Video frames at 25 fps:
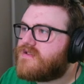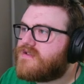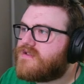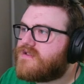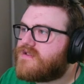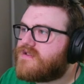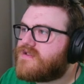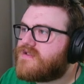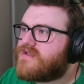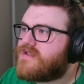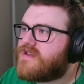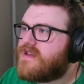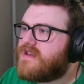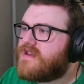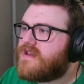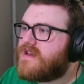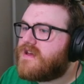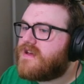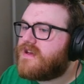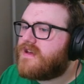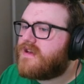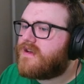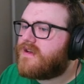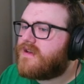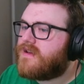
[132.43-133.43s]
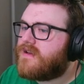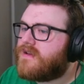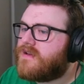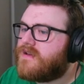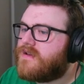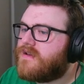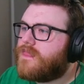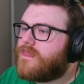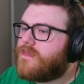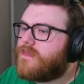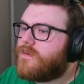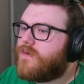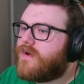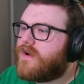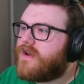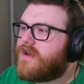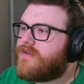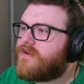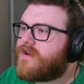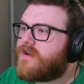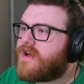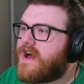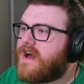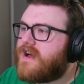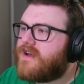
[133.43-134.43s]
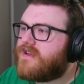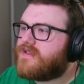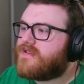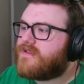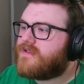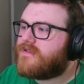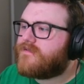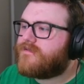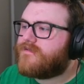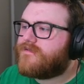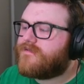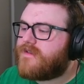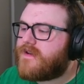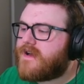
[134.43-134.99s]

seeing what other kinds of